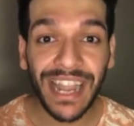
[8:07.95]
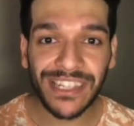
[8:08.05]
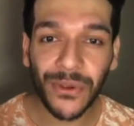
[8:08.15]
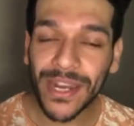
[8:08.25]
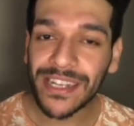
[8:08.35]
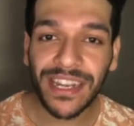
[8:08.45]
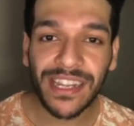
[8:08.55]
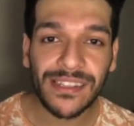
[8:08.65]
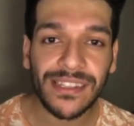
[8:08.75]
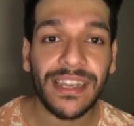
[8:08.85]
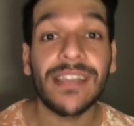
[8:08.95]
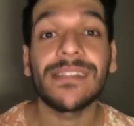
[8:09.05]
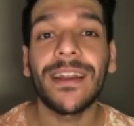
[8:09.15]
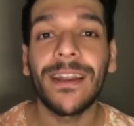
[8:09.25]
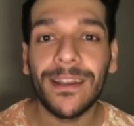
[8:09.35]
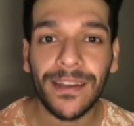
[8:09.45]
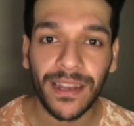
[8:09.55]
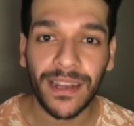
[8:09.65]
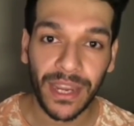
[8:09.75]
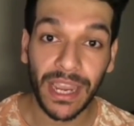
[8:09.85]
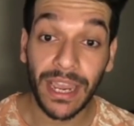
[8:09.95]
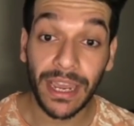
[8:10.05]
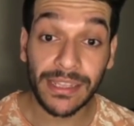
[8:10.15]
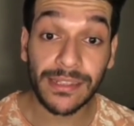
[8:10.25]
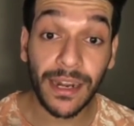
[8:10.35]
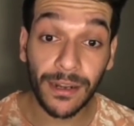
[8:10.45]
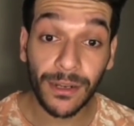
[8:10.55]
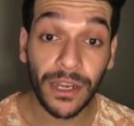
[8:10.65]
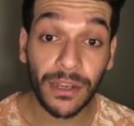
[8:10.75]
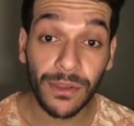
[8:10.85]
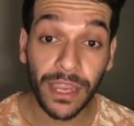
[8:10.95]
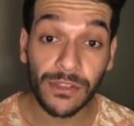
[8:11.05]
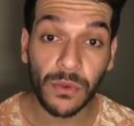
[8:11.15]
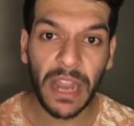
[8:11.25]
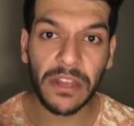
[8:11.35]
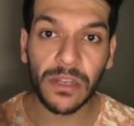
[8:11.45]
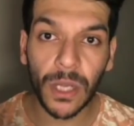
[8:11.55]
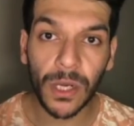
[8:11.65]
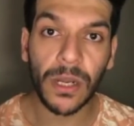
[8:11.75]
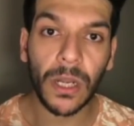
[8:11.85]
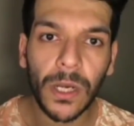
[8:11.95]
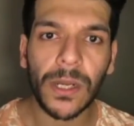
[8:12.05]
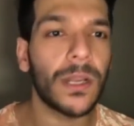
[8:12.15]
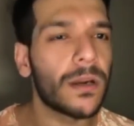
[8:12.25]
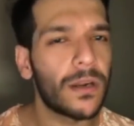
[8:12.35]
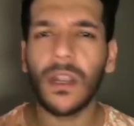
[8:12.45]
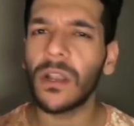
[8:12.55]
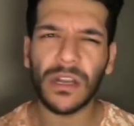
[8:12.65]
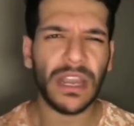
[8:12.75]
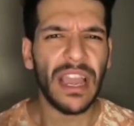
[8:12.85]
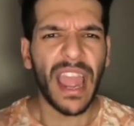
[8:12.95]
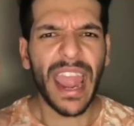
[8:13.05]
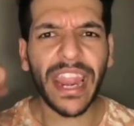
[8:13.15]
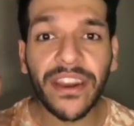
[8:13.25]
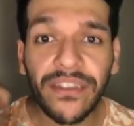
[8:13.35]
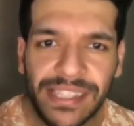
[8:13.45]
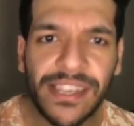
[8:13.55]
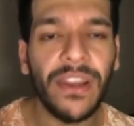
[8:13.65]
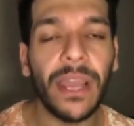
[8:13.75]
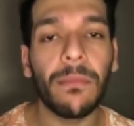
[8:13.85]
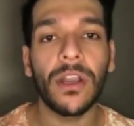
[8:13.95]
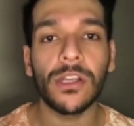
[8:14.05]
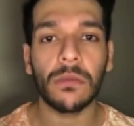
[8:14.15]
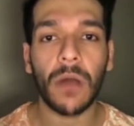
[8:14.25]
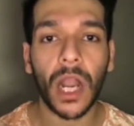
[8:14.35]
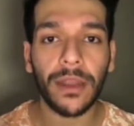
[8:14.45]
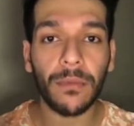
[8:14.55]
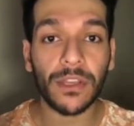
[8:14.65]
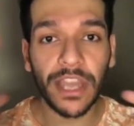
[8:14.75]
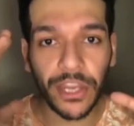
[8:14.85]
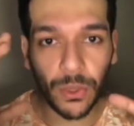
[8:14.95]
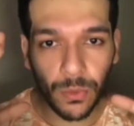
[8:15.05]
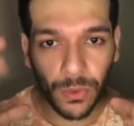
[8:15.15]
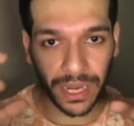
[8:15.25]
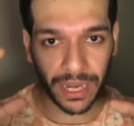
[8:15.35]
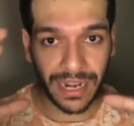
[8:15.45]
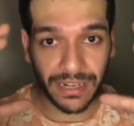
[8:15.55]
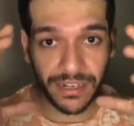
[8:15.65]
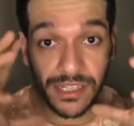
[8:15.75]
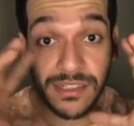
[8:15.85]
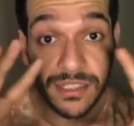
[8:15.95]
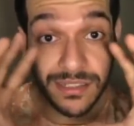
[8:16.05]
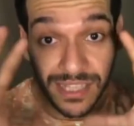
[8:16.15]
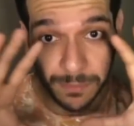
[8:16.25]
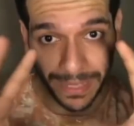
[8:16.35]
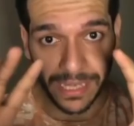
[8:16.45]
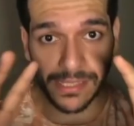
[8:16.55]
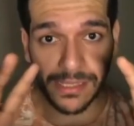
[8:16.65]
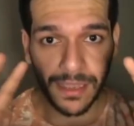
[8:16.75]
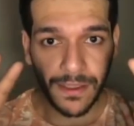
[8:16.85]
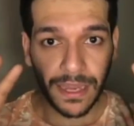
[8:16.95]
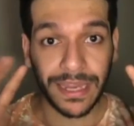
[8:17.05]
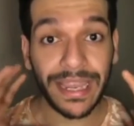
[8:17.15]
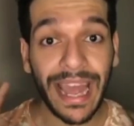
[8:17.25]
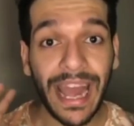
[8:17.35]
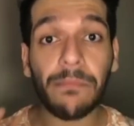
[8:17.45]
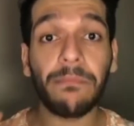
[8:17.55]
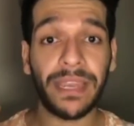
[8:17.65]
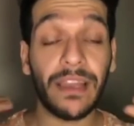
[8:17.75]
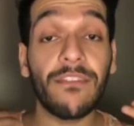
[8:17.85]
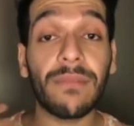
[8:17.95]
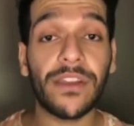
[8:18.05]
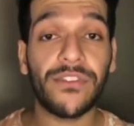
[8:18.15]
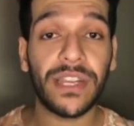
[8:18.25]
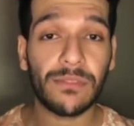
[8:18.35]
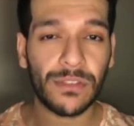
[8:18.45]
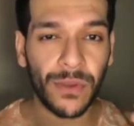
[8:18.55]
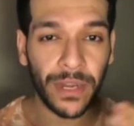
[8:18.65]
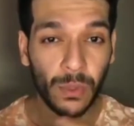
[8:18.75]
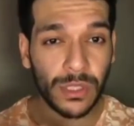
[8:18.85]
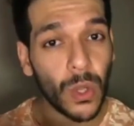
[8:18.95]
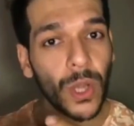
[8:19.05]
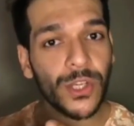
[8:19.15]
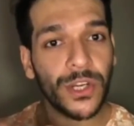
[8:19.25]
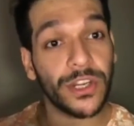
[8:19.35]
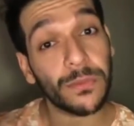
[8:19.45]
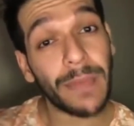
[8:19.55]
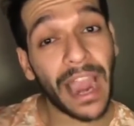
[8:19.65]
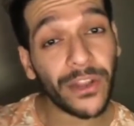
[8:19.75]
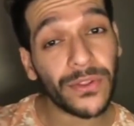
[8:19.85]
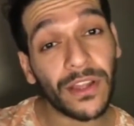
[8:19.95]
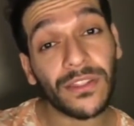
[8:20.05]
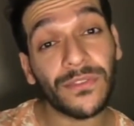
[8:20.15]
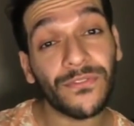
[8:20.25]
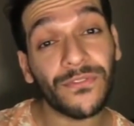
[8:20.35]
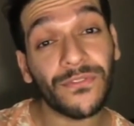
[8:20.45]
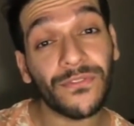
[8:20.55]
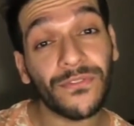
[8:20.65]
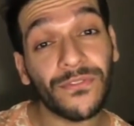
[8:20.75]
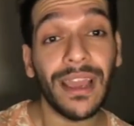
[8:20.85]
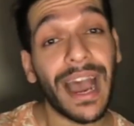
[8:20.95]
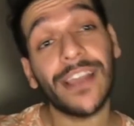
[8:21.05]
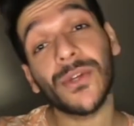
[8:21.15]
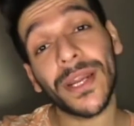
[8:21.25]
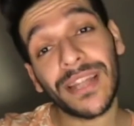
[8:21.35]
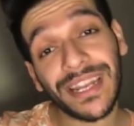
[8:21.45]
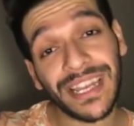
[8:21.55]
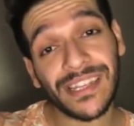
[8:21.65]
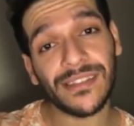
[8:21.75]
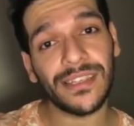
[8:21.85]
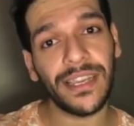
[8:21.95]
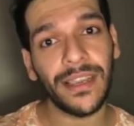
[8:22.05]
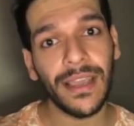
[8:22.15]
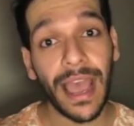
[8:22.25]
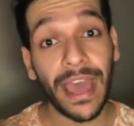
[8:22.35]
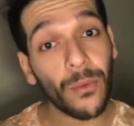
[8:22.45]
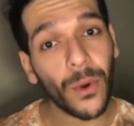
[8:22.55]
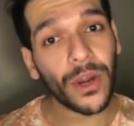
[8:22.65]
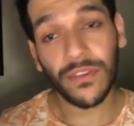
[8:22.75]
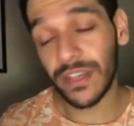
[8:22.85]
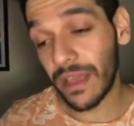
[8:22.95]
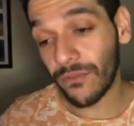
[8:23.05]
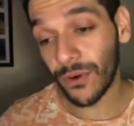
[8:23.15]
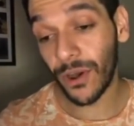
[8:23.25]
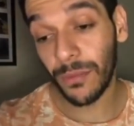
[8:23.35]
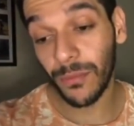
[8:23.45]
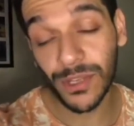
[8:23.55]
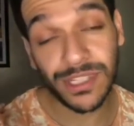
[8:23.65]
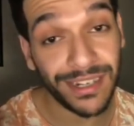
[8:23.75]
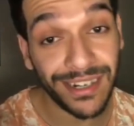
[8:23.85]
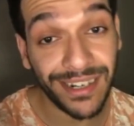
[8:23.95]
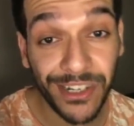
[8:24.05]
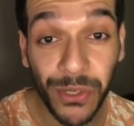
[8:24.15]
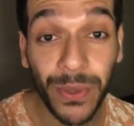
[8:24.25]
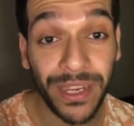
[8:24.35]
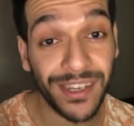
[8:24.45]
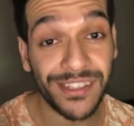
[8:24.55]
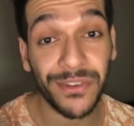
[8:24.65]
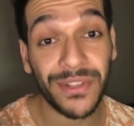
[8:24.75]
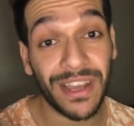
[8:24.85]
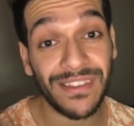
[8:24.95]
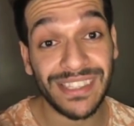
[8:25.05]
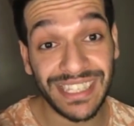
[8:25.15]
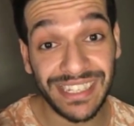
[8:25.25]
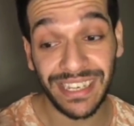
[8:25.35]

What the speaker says: I joined that agency and I started learning, okay? And I started learning, okay? So I learned aggressively about digital marketing because I knew, okay, that this space can help me live my dreams. So it was a long journey. So back in 2014, I joined that agency and I worked with them for almost 2 years till 2016.